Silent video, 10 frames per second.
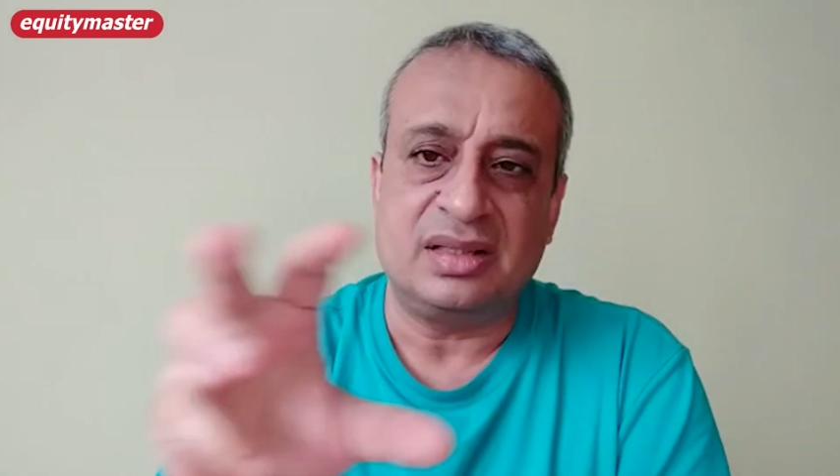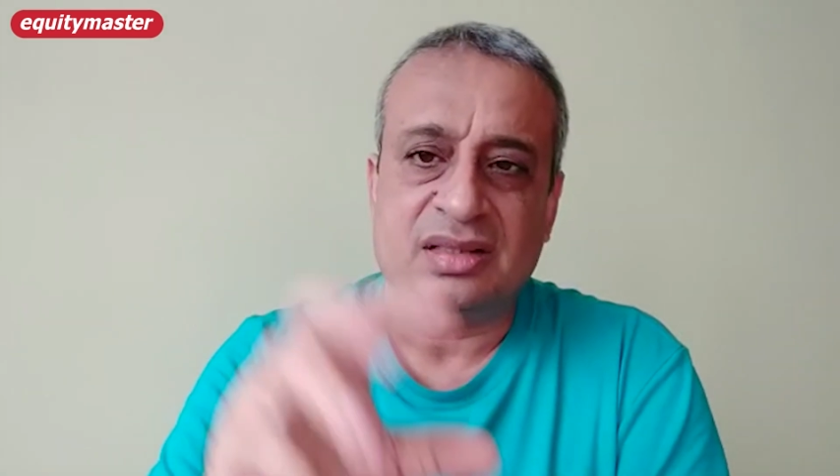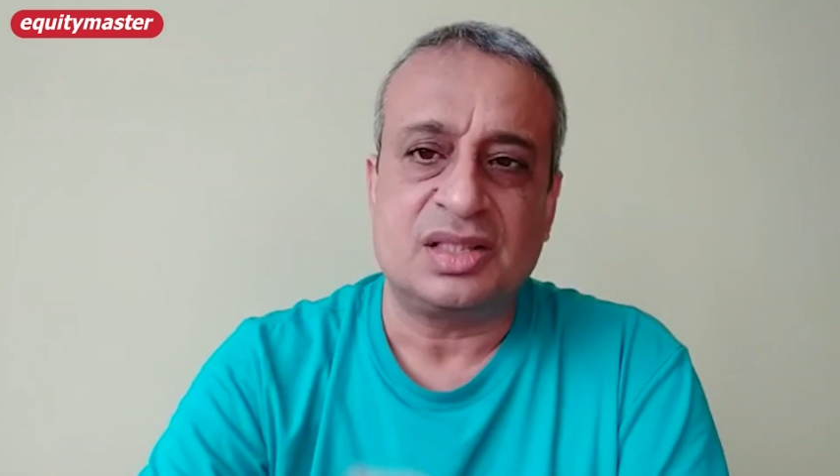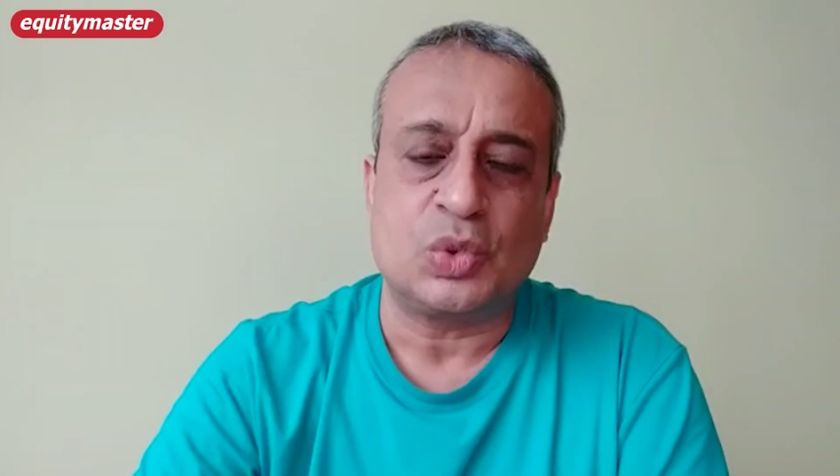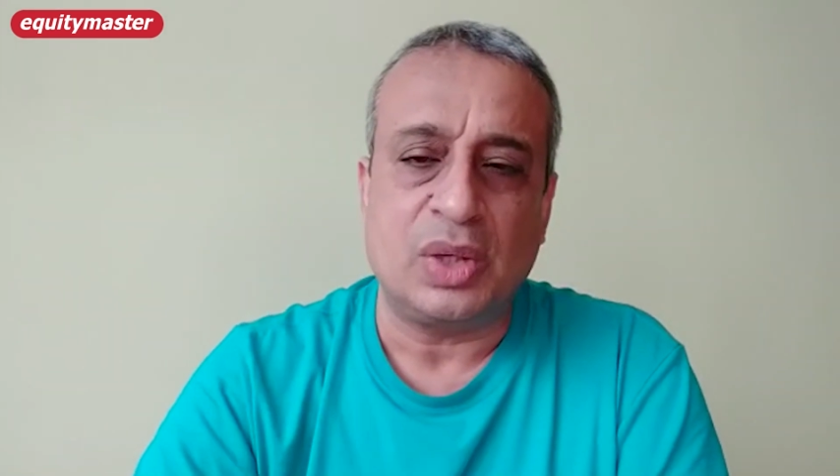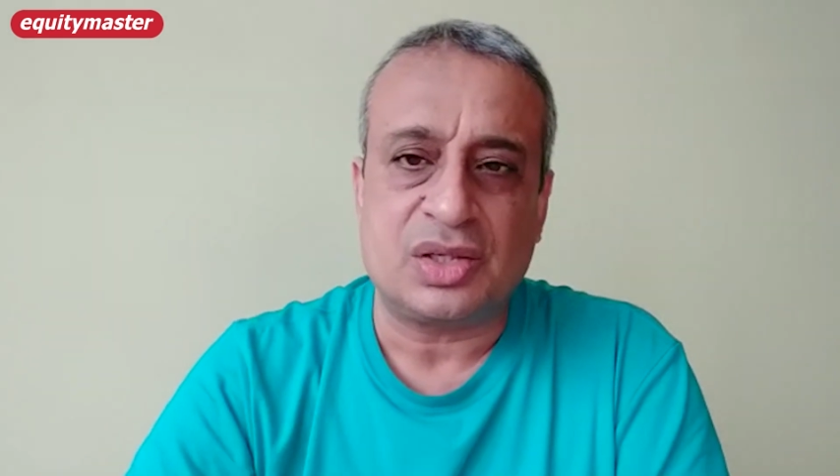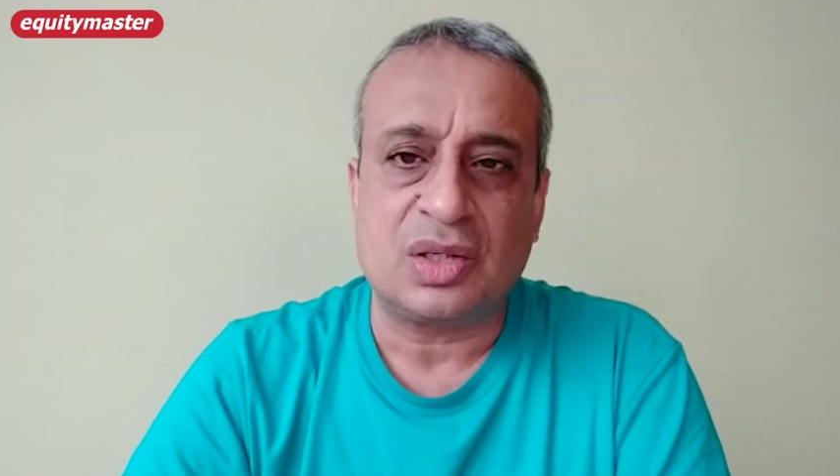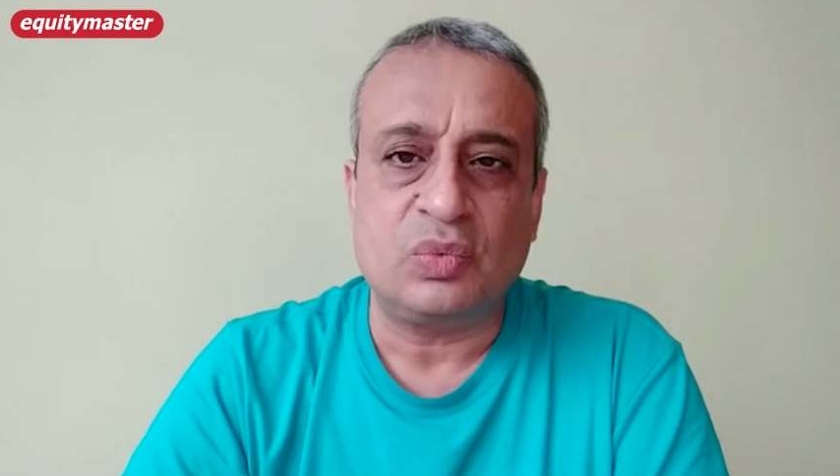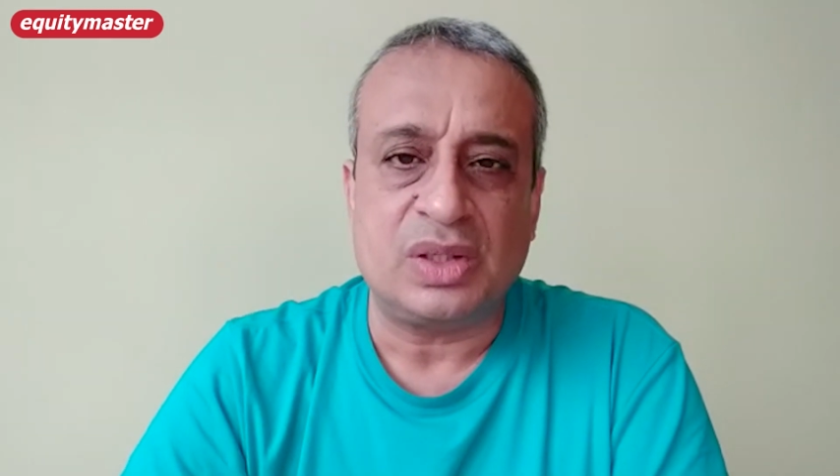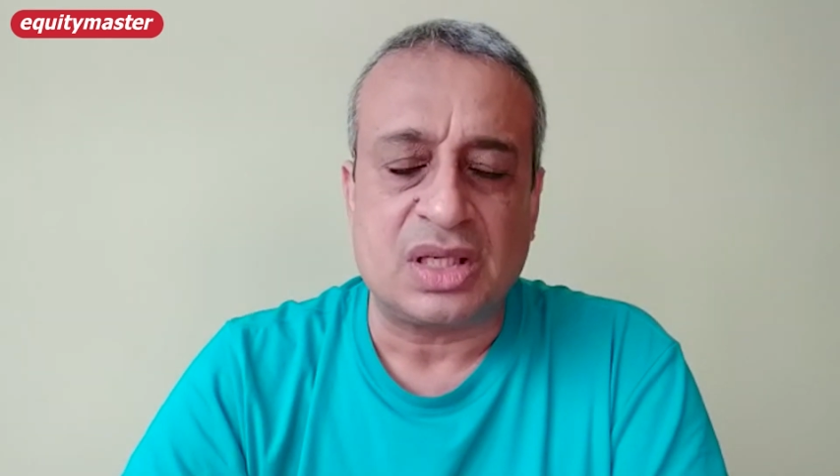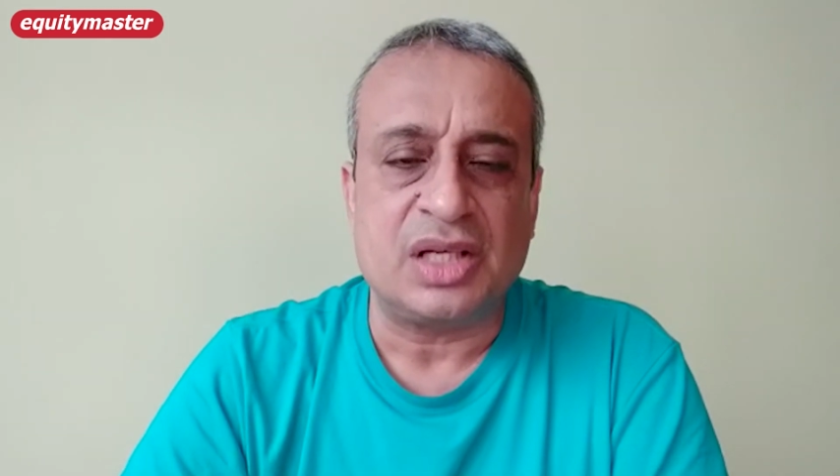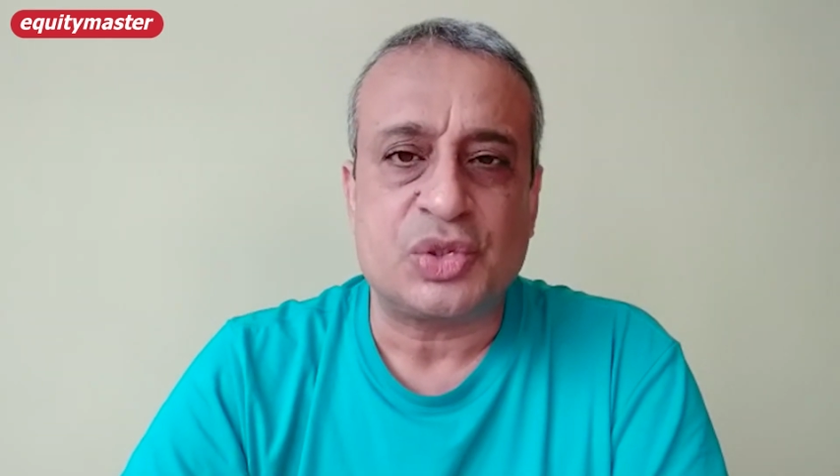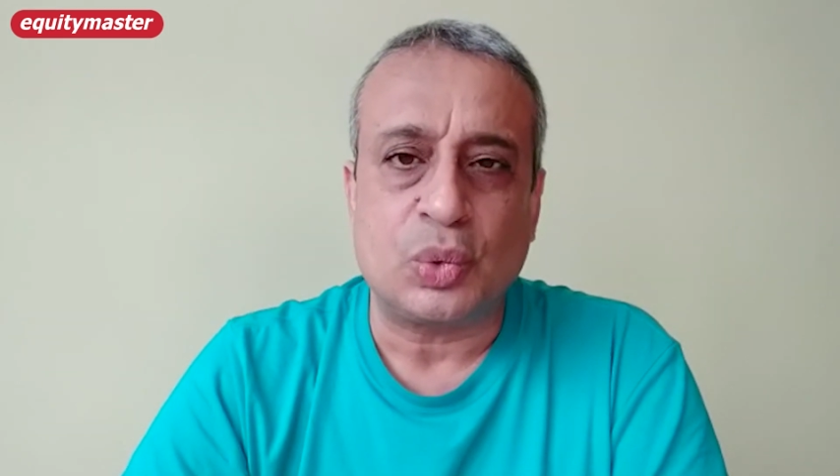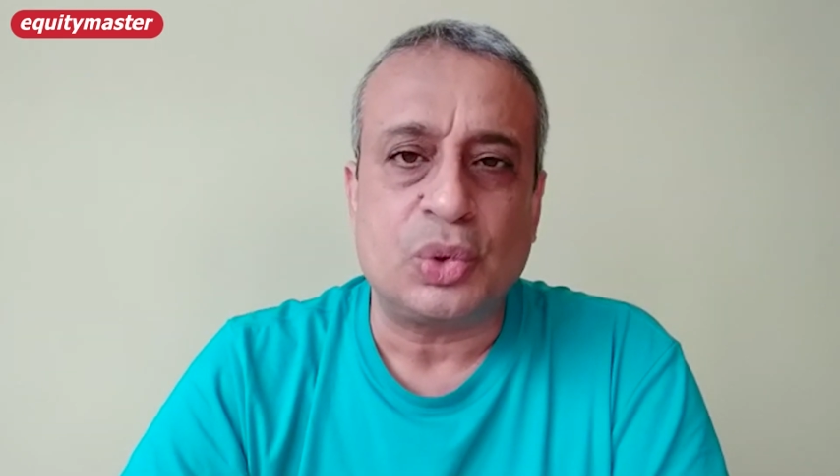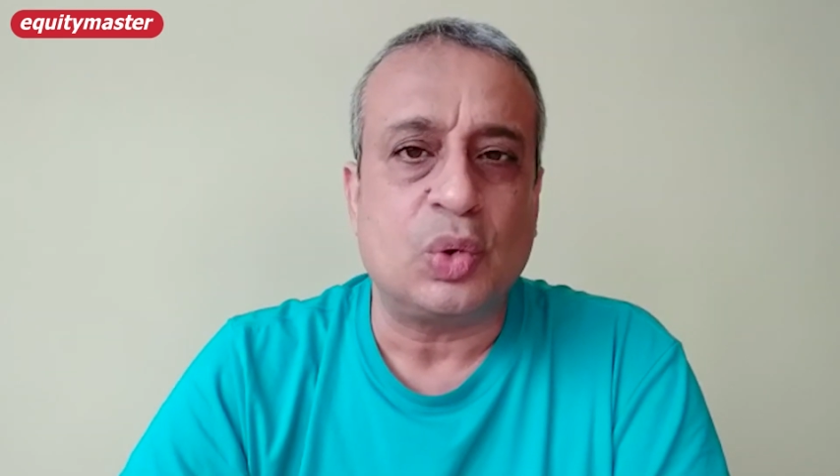situation which I showed